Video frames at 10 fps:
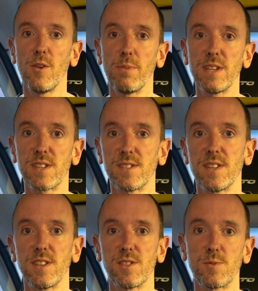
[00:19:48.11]
Please
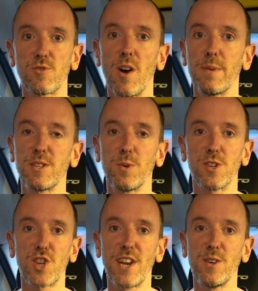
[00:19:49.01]
consider subscribing to our
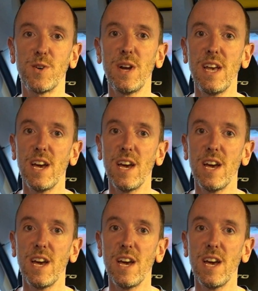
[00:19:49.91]
channel.